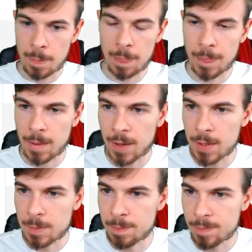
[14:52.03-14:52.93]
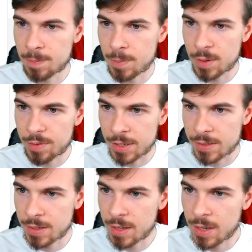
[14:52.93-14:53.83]
Good, perfect.
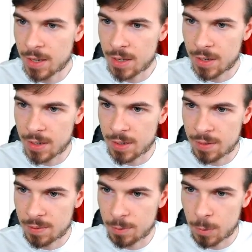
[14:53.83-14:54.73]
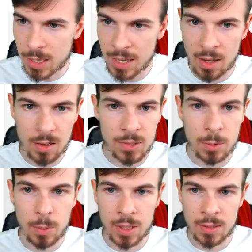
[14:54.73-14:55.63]
What I also
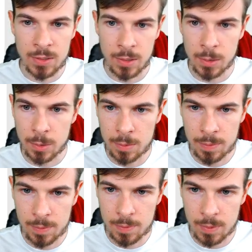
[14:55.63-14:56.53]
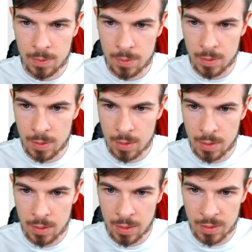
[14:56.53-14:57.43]
want to do,
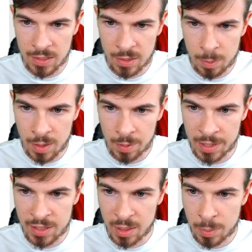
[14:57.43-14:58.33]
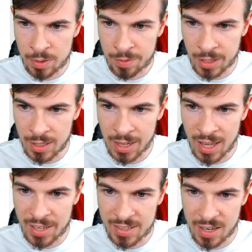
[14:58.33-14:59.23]
now these are probably not perfectly
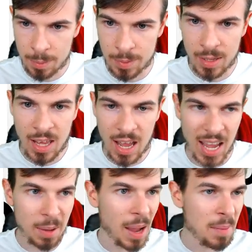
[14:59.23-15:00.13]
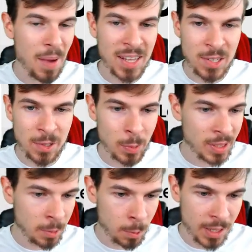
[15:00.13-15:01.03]
lined up. I might do it with a
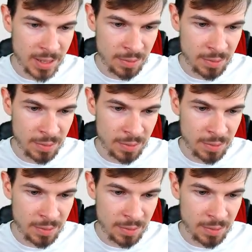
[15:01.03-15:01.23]
grid if I